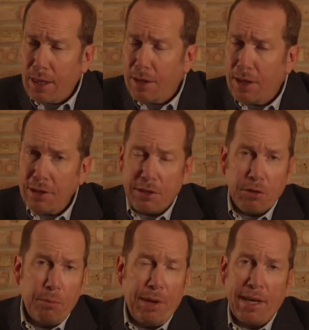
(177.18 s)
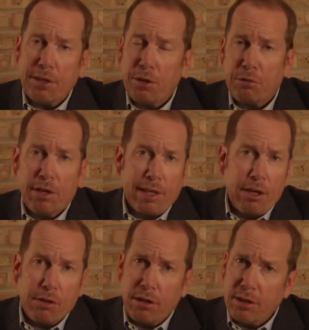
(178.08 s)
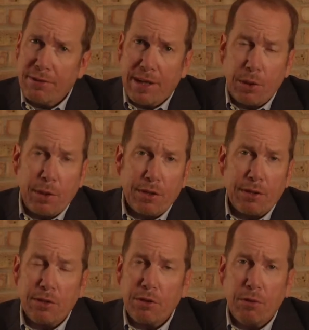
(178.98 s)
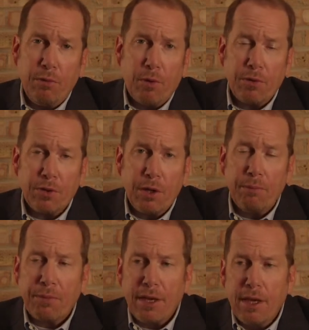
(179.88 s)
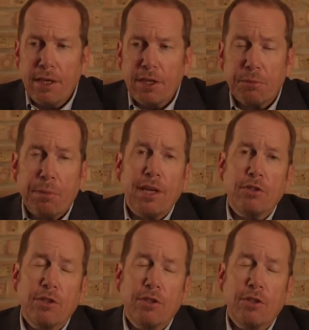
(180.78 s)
And then you have to go back to the drug alcohol evaluator and so forth. So it's best